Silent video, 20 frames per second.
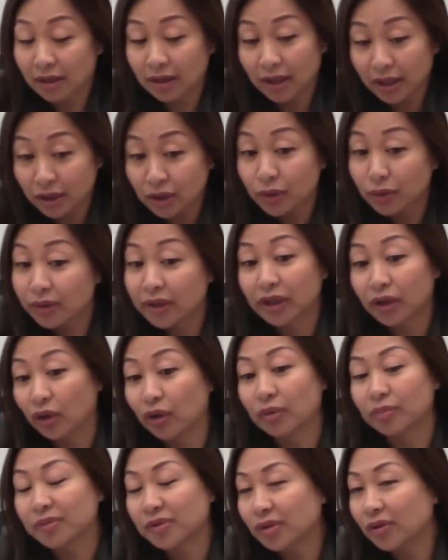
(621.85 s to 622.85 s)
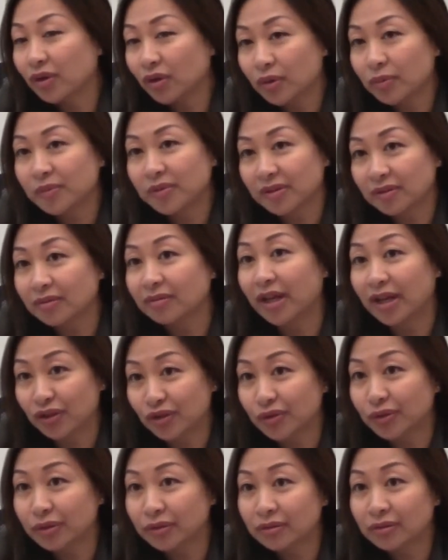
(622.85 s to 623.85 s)
including herbs. Herbs
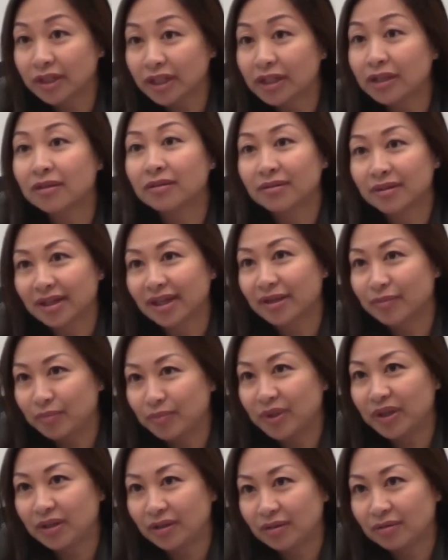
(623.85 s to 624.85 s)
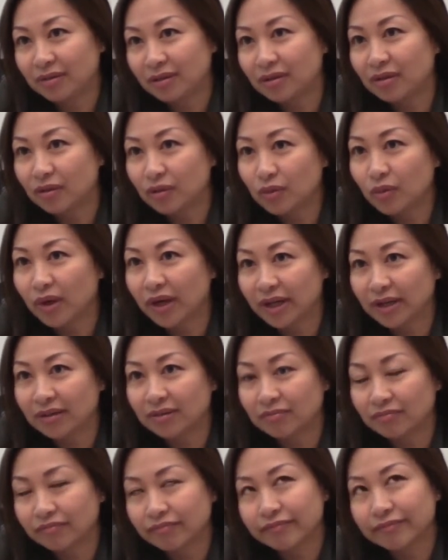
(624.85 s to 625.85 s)
naturally can be, quite
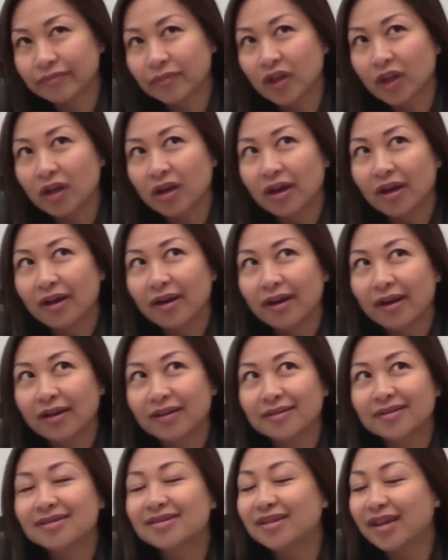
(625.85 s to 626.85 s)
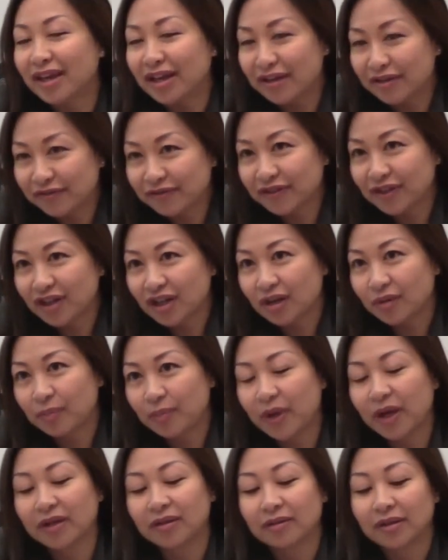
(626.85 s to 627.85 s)
safe,
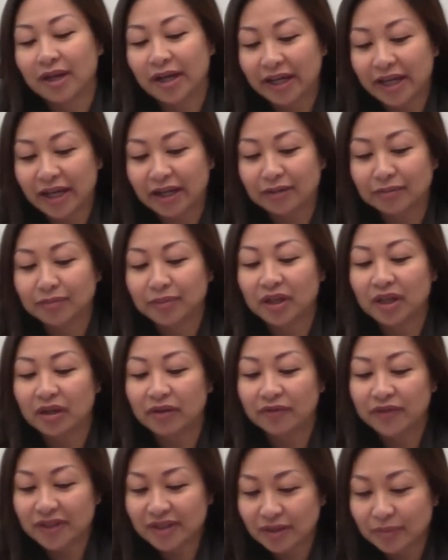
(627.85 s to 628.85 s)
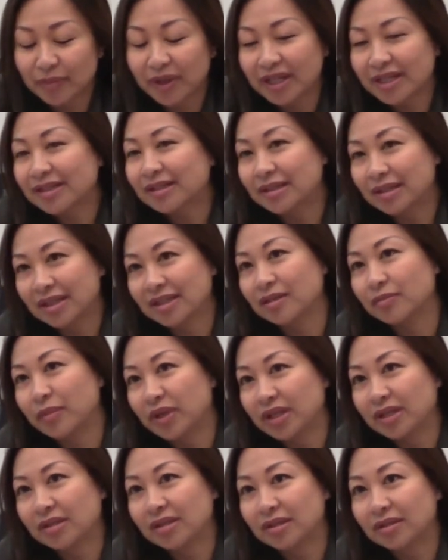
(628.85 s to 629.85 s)
but again, if it's a medicine, it's a
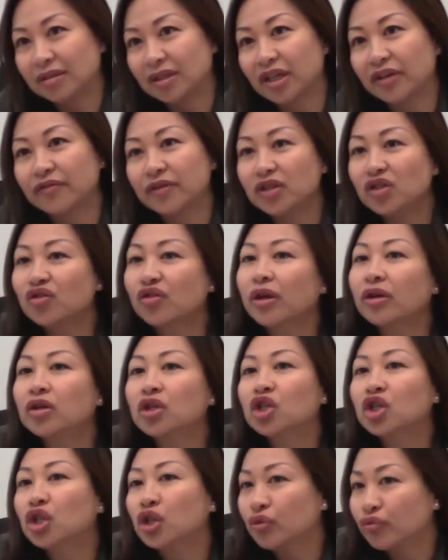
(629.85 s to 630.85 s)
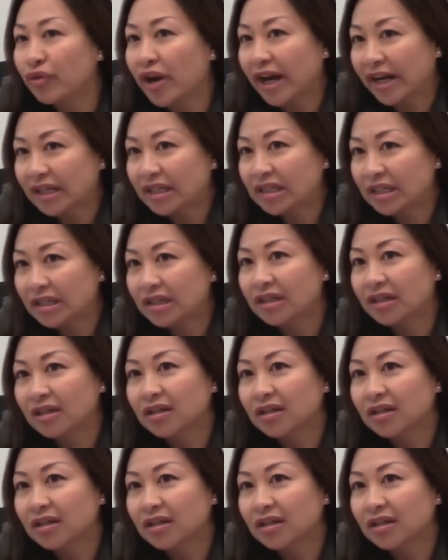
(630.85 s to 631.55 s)
medicine. If it's trying to correct,